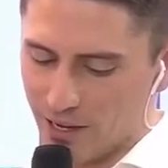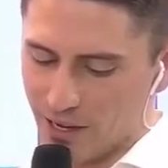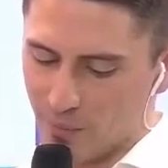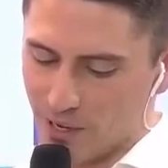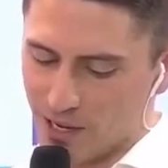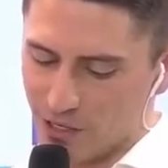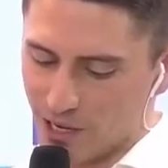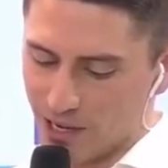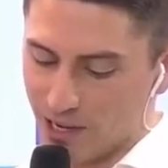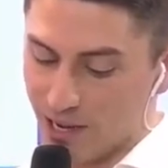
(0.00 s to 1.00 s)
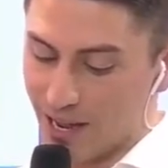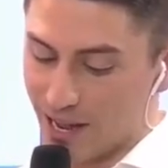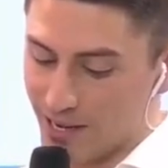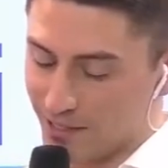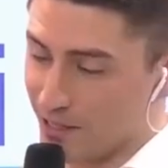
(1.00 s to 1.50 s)
MHA
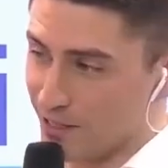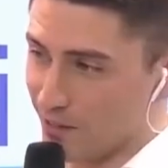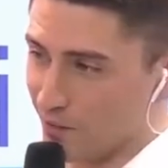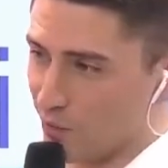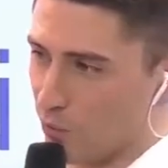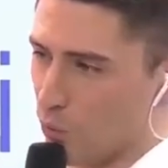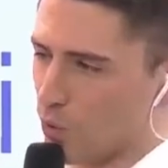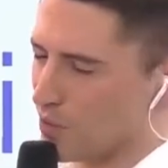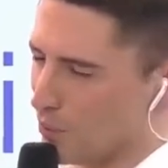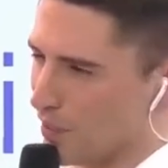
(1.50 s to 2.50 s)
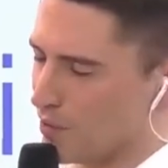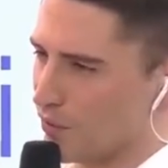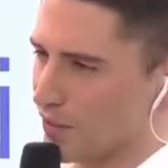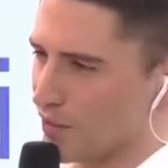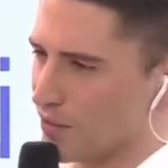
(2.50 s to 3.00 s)
18? What are the
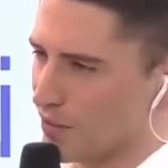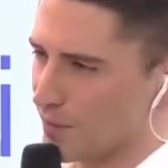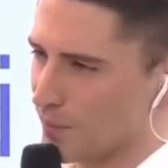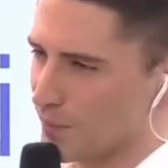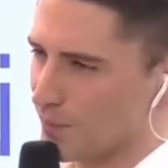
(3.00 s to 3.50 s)
benefits?